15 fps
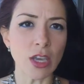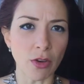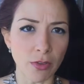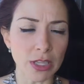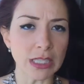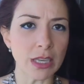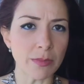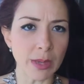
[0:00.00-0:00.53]

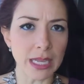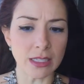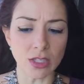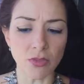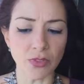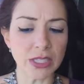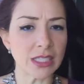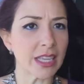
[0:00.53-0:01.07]
obviously being
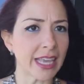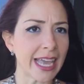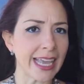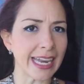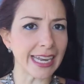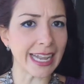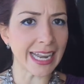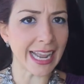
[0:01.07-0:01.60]

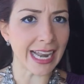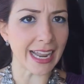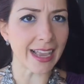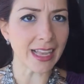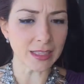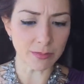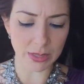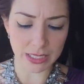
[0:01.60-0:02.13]
sophisticated and
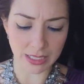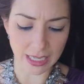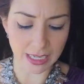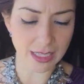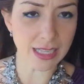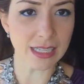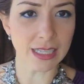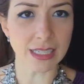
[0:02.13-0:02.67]
elegant, but
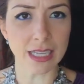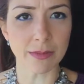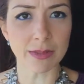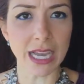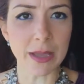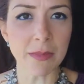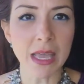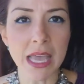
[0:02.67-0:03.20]
sexy at the same
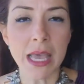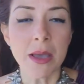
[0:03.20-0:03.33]
time.